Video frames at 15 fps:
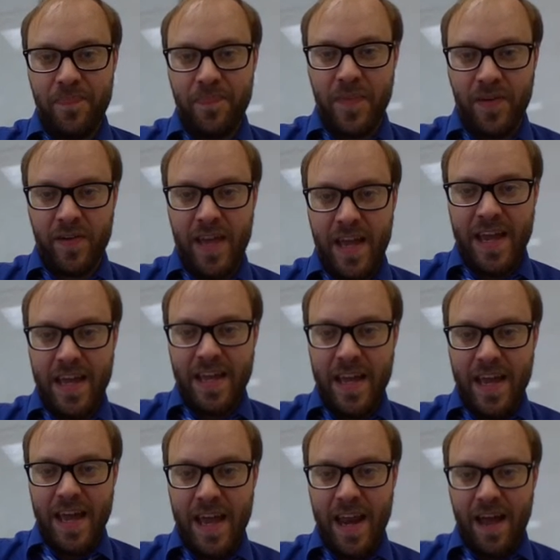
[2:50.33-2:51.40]
Okay.
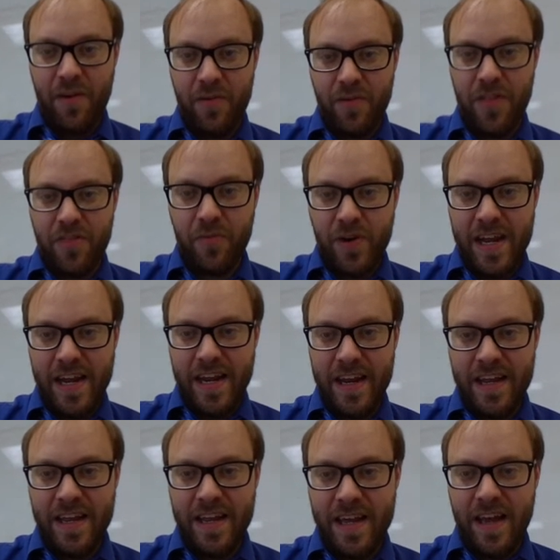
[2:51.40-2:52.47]
At hour
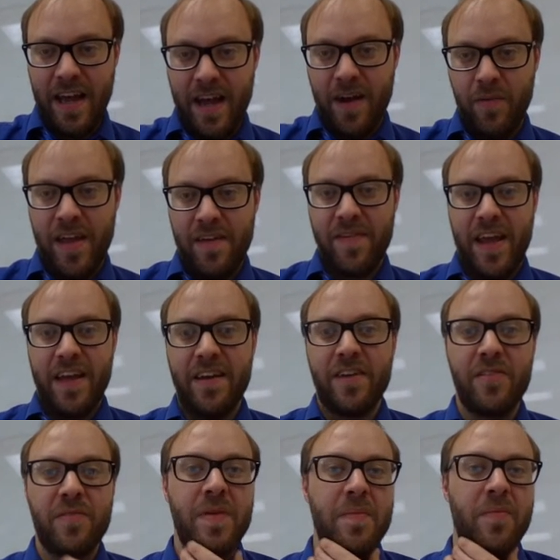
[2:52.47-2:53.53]
three, we have
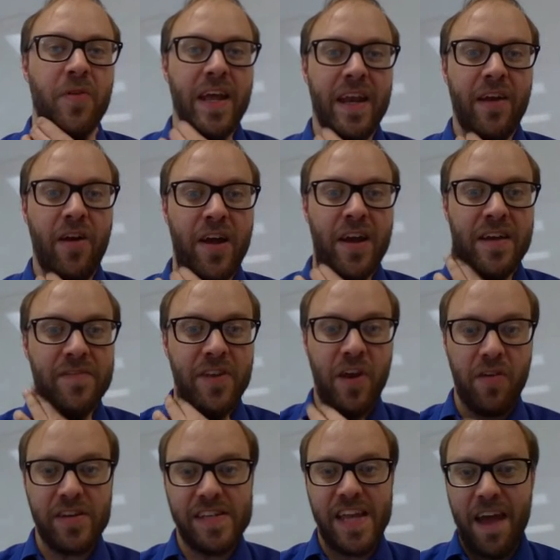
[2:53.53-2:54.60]
800 people getting on. And if you
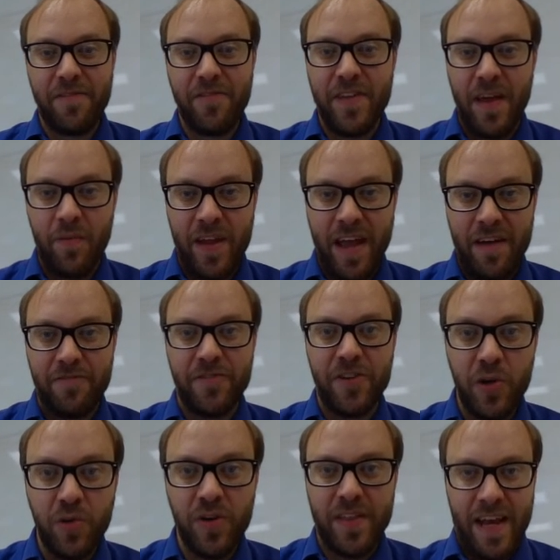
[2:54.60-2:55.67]
notice, after that, we have
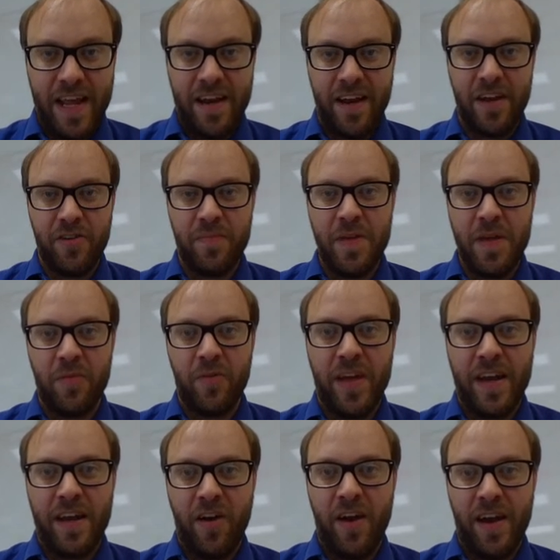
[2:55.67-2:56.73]
fewer than 800 people
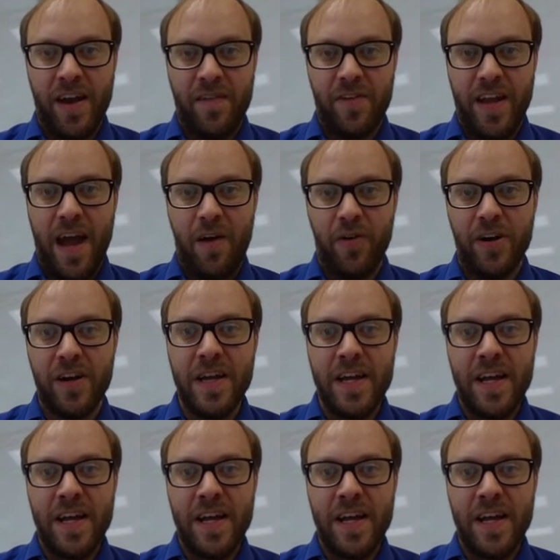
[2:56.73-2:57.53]
getting on every hour.